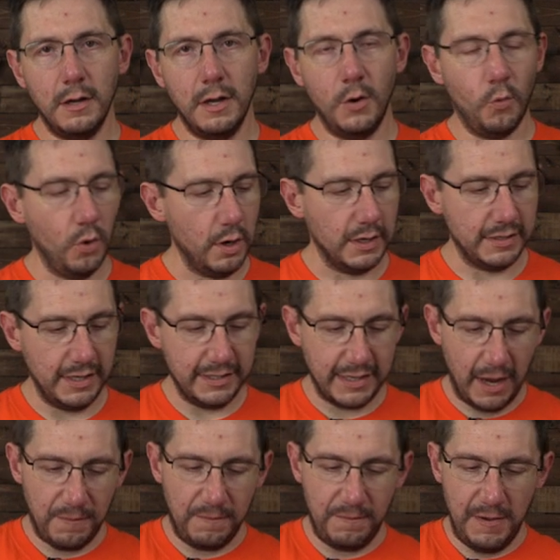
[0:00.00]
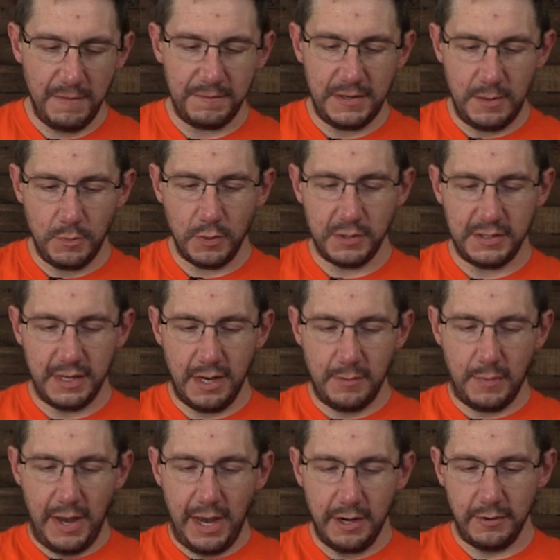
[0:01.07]
it works. It's got 50%
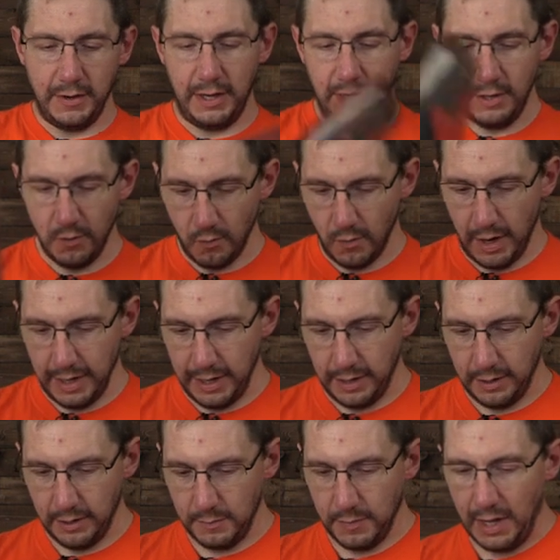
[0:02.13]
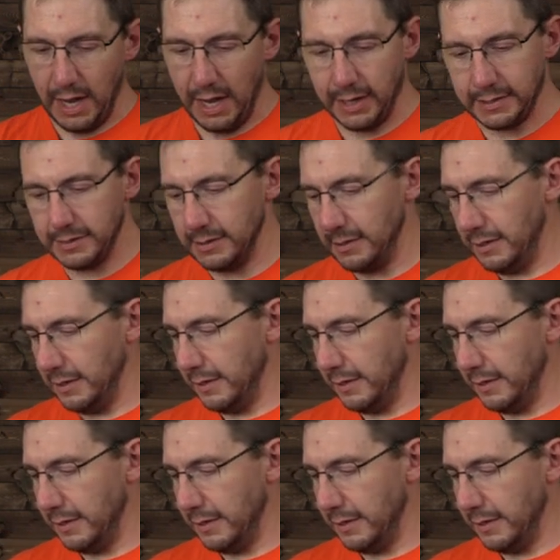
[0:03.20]
battery right out of the box.